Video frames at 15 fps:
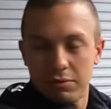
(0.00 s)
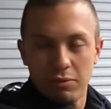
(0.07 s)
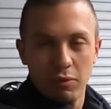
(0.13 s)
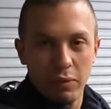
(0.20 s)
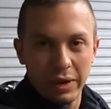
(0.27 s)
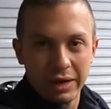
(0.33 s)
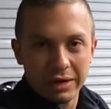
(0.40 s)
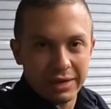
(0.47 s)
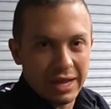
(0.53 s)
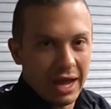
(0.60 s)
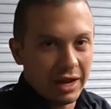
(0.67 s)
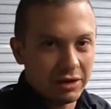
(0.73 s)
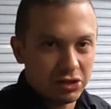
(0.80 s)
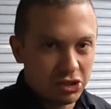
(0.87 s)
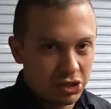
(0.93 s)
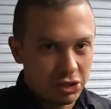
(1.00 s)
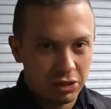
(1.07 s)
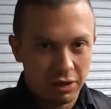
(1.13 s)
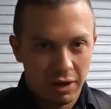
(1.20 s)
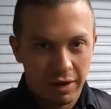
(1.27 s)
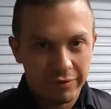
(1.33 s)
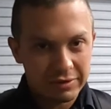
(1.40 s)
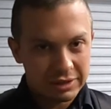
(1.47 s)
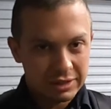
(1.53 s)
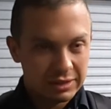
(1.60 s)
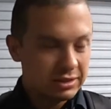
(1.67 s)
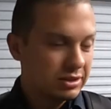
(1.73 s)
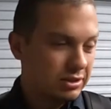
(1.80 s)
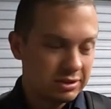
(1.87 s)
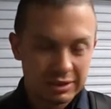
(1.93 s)
wind catch, obviously,
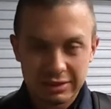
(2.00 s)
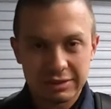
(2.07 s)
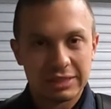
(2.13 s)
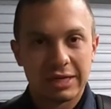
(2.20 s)
because this is